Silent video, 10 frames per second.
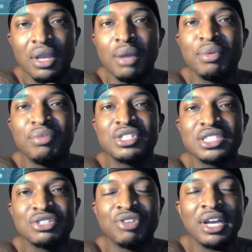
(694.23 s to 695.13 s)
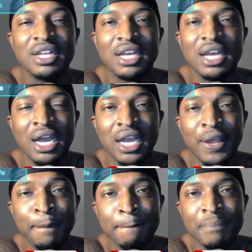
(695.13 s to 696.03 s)
If you're just a regular
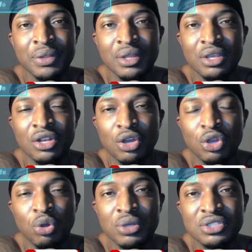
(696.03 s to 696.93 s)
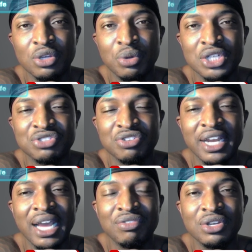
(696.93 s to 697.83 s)
guy, you know, going somewhere, trying to
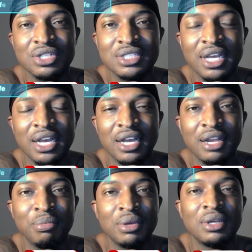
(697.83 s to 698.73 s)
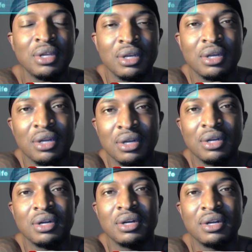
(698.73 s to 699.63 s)
have a good time,
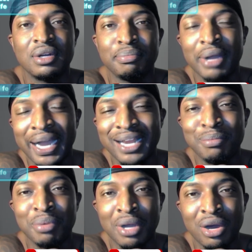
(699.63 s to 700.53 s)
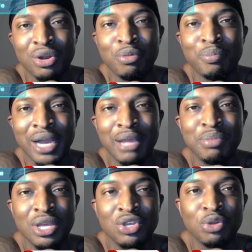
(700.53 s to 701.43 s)
buying a bottle might
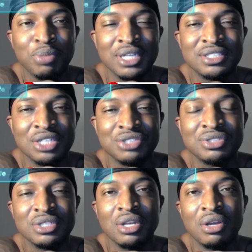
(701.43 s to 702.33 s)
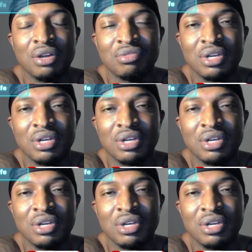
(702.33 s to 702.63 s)
be in your best interest in the long run.